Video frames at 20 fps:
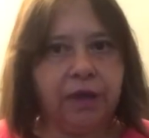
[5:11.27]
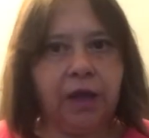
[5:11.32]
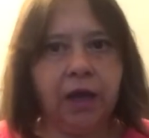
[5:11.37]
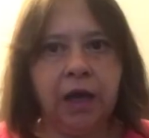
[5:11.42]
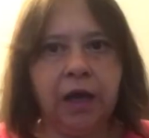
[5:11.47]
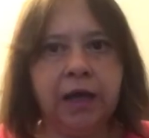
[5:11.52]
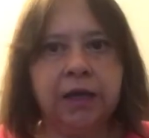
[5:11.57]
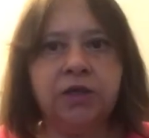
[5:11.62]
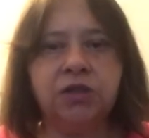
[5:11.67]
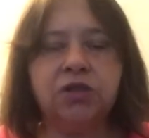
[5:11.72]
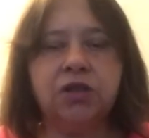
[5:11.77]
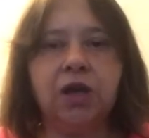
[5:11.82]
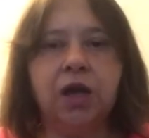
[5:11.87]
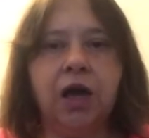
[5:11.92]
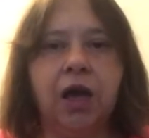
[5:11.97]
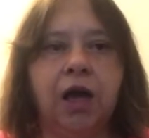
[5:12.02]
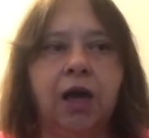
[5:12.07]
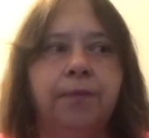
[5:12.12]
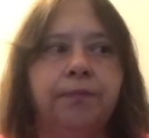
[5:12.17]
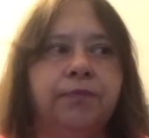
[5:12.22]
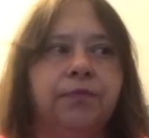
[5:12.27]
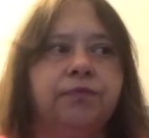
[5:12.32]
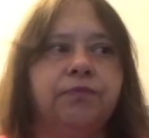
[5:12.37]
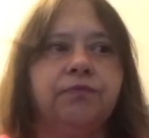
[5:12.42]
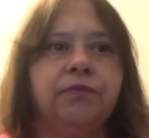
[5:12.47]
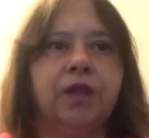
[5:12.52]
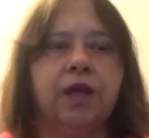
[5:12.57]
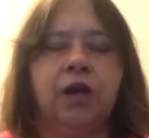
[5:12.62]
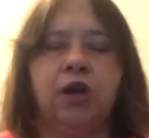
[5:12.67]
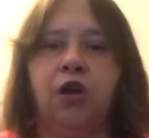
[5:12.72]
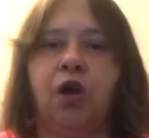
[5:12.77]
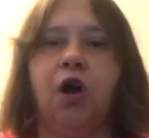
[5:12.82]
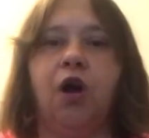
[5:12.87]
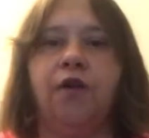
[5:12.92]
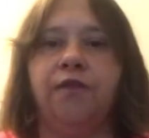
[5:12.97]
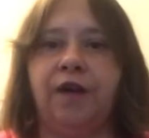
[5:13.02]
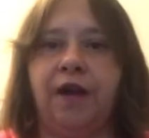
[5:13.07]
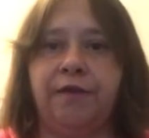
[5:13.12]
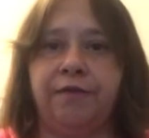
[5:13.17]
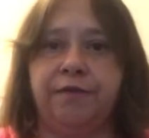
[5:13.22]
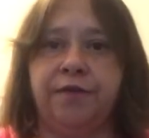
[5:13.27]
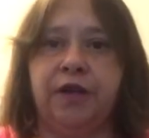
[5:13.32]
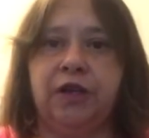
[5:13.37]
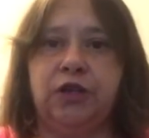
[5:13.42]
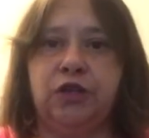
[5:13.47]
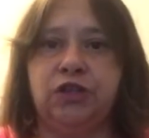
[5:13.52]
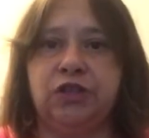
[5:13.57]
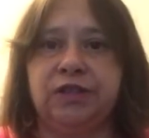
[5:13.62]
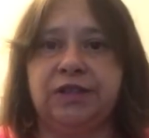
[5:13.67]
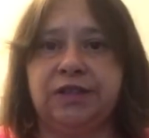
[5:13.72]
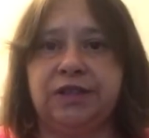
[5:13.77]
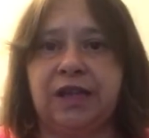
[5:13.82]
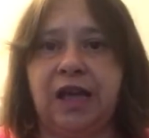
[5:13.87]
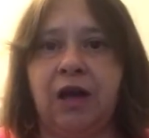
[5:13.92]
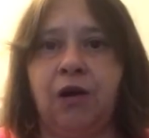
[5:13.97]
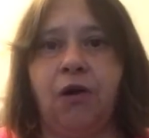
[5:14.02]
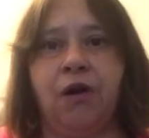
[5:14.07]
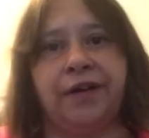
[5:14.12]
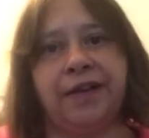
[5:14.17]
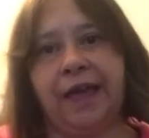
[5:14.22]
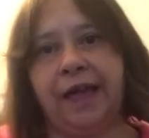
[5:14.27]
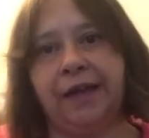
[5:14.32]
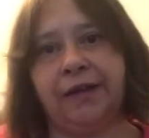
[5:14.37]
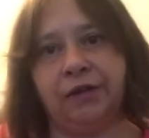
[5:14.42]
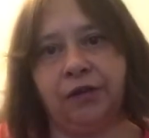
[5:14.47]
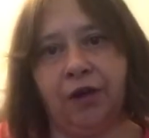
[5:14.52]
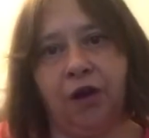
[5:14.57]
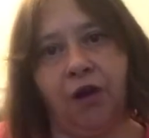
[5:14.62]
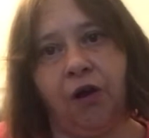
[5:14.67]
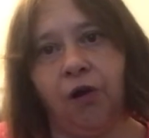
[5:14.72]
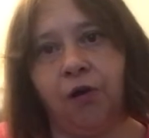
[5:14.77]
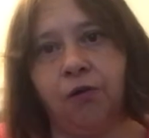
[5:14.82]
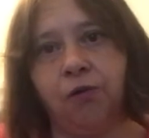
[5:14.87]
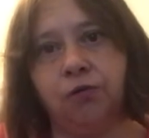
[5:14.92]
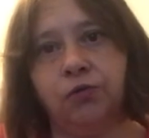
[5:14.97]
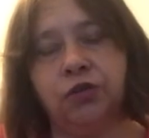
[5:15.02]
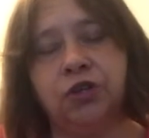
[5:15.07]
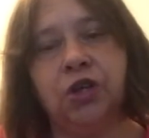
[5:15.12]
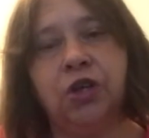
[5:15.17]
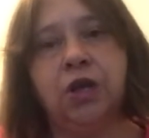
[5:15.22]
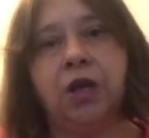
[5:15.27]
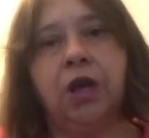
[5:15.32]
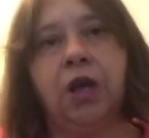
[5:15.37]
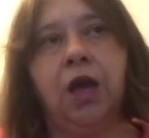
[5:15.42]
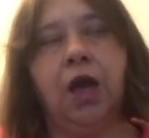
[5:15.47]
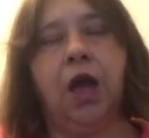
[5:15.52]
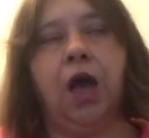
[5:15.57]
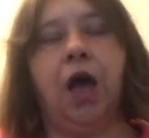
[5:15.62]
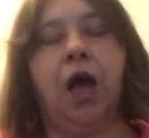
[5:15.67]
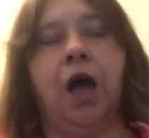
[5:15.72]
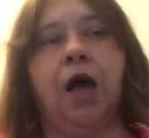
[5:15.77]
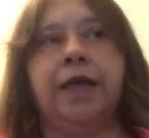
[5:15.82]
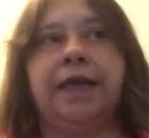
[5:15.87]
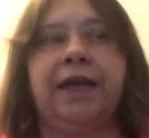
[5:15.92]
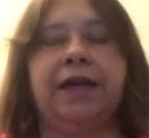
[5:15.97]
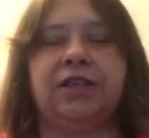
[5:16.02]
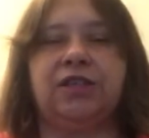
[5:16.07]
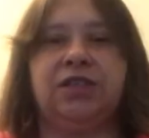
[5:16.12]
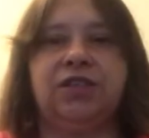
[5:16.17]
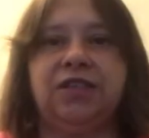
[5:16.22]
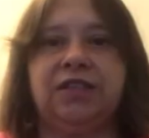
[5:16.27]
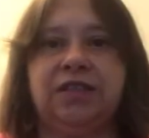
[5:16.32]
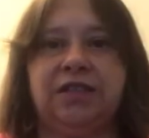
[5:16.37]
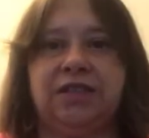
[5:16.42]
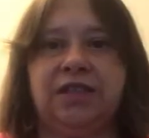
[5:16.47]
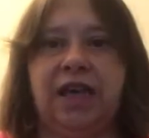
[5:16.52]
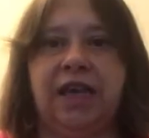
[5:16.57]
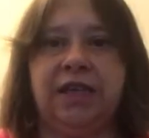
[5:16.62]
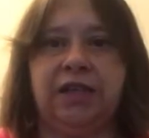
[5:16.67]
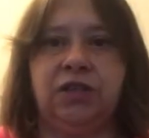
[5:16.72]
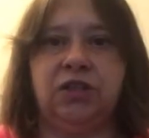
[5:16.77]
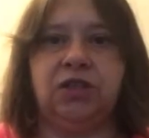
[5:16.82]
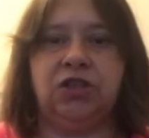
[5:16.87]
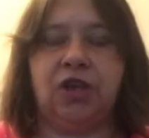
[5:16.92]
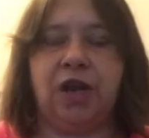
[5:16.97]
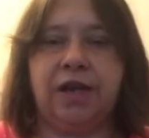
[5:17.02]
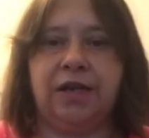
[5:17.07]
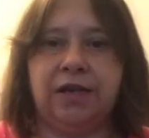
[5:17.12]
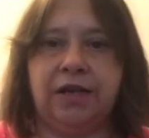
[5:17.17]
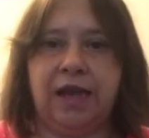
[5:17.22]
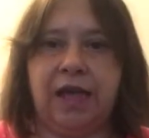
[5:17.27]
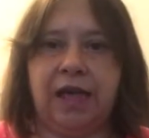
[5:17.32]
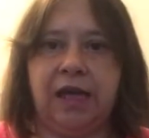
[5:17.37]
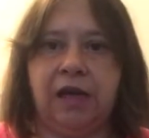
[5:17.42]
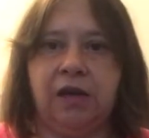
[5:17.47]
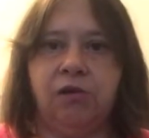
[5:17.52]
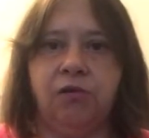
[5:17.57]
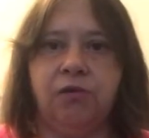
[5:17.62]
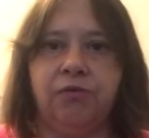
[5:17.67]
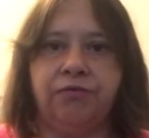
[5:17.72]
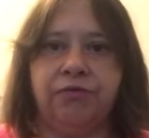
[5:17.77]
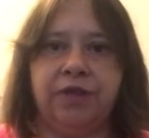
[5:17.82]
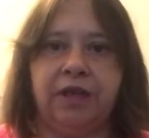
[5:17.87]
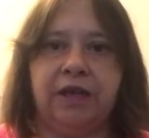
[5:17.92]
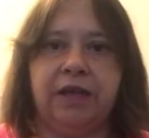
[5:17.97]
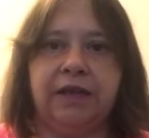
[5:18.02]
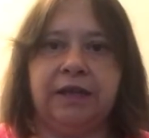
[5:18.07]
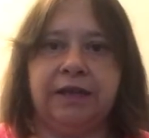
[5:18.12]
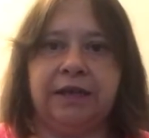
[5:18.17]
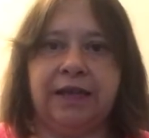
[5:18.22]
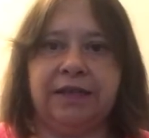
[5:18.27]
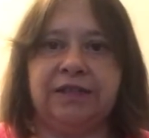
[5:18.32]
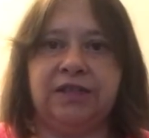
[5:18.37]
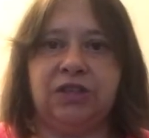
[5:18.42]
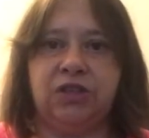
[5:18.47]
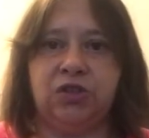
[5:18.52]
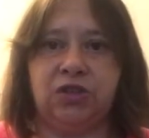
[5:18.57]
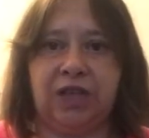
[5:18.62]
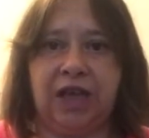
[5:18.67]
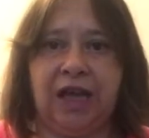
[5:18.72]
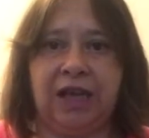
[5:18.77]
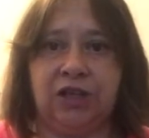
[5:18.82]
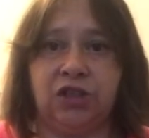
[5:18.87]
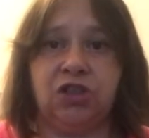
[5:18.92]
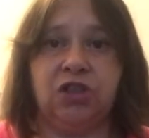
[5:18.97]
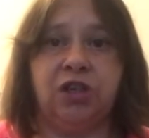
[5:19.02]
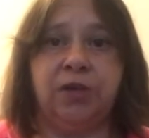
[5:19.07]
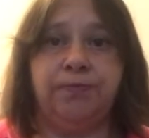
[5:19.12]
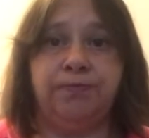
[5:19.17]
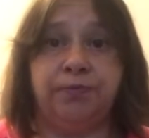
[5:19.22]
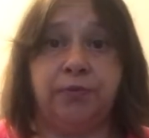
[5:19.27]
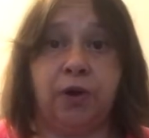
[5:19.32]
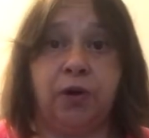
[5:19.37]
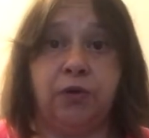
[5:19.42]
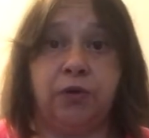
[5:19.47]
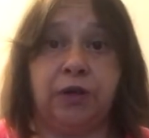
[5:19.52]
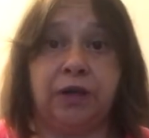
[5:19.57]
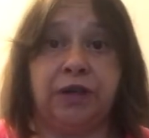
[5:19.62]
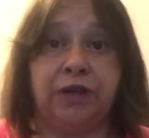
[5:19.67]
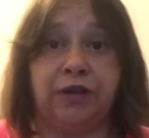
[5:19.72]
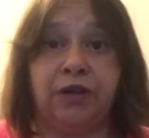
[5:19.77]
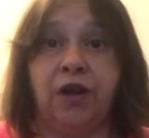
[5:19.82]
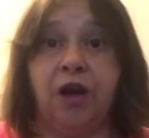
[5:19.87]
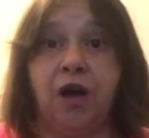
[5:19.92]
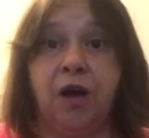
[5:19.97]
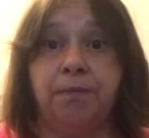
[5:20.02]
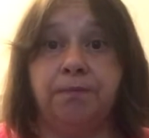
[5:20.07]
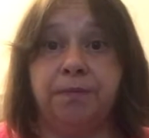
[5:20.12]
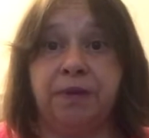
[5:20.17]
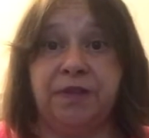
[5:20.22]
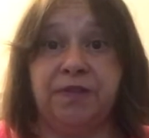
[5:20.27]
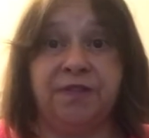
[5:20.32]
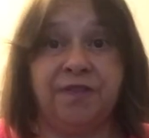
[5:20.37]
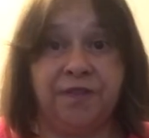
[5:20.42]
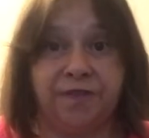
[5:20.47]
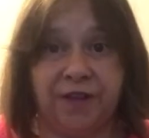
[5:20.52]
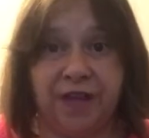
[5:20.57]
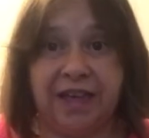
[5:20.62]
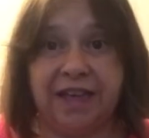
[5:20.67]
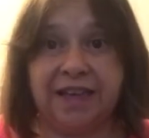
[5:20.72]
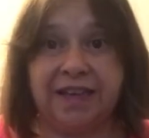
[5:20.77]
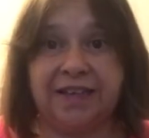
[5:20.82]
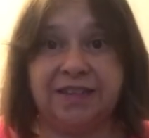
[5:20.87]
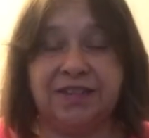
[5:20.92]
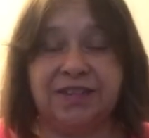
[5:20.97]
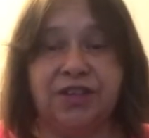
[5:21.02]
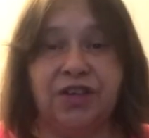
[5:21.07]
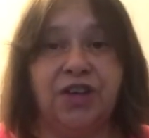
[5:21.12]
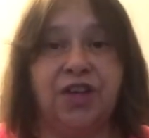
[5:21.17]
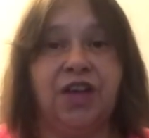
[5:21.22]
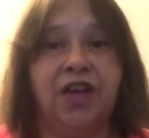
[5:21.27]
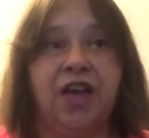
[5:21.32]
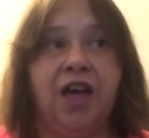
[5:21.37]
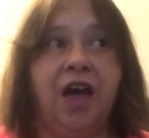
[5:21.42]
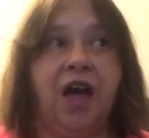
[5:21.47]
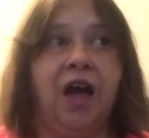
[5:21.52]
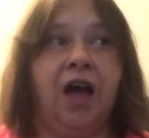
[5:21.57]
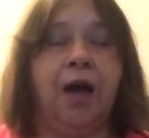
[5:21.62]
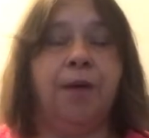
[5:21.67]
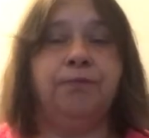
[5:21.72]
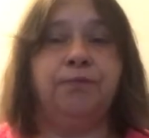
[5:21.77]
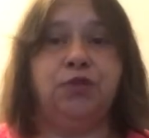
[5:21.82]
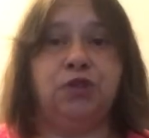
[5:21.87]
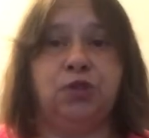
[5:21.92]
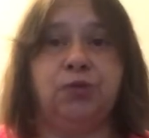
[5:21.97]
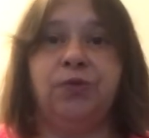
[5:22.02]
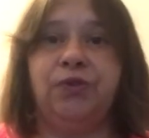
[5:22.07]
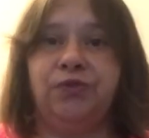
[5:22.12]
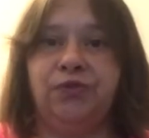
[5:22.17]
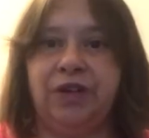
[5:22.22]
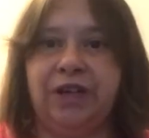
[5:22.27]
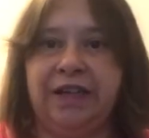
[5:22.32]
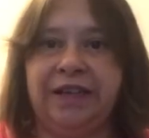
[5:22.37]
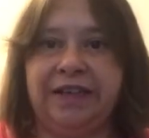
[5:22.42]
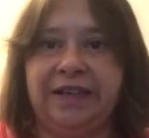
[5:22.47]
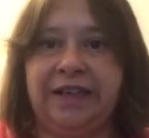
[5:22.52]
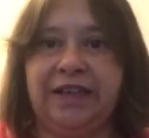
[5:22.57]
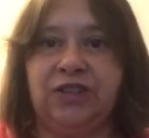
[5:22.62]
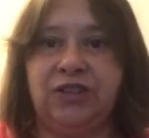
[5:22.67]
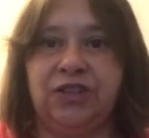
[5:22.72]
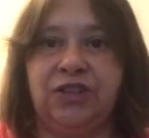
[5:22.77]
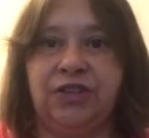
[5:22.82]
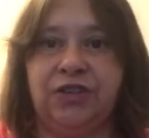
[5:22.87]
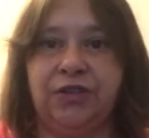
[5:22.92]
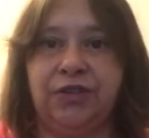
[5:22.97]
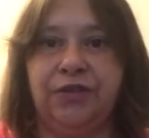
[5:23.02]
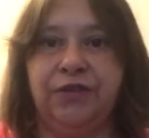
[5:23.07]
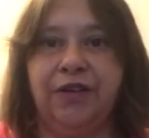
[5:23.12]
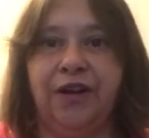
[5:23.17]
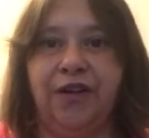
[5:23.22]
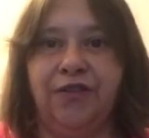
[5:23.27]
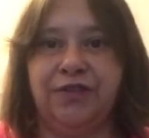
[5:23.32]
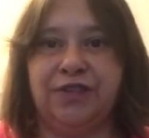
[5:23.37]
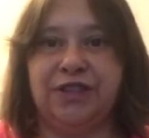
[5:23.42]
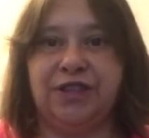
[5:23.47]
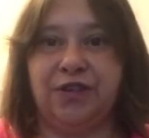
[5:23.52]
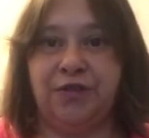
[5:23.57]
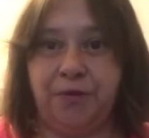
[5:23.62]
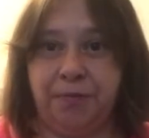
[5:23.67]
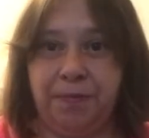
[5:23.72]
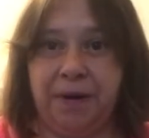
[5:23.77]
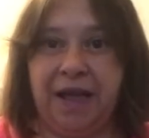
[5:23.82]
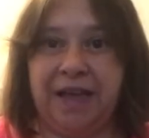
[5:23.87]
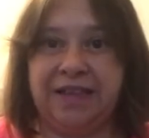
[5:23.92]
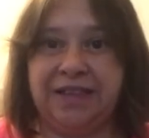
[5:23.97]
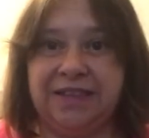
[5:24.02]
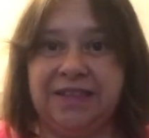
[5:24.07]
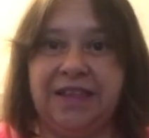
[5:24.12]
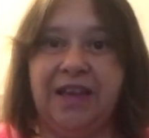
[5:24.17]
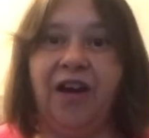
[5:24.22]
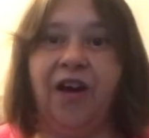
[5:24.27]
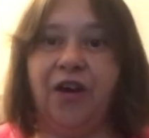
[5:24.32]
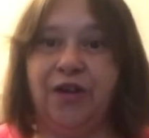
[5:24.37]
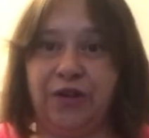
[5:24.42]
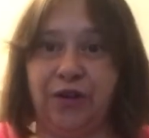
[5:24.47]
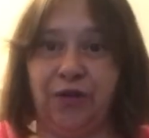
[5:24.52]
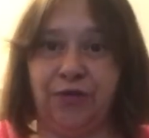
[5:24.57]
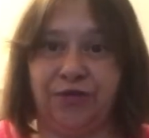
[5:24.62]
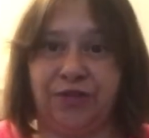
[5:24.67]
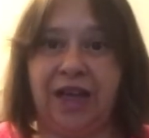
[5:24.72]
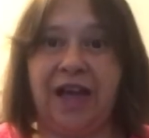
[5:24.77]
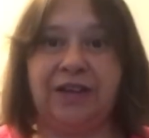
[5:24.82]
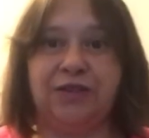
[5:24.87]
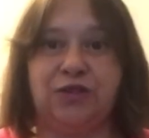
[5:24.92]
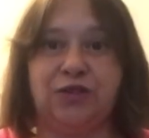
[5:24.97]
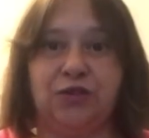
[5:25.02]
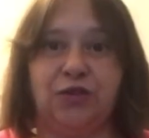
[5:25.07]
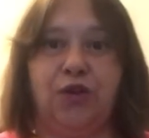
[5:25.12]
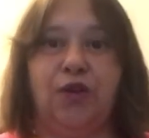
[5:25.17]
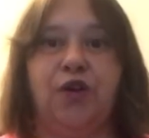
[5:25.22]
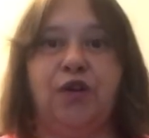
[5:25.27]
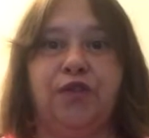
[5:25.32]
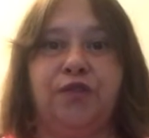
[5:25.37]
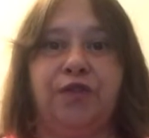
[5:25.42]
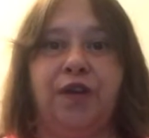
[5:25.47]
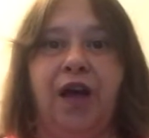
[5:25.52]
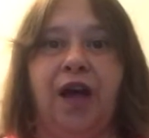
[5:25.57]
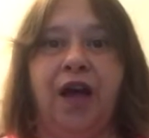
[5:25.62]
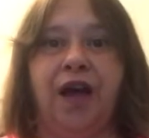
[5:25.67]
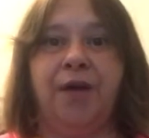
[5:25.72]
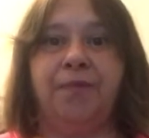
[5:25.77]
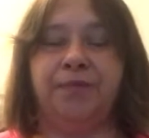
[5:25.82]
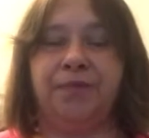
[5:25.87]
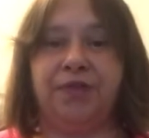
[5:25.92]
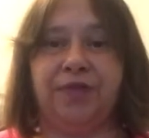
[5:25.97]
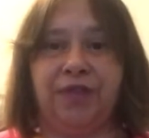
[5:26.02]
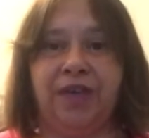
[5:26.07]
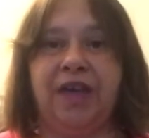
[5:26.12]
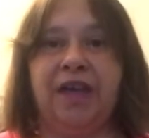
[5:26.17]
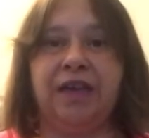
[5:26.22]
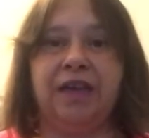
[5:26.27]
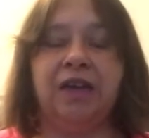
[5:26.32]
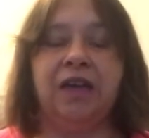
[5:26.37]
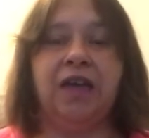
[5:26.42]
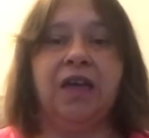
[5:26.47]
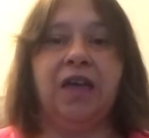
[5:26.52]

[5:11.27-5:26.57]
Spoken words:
and a lot of our furnishings now are getting old. I get to the stage now that unless it's actually broken and can't be fixed, do we really need to obviously replace it, only on that sort of thing.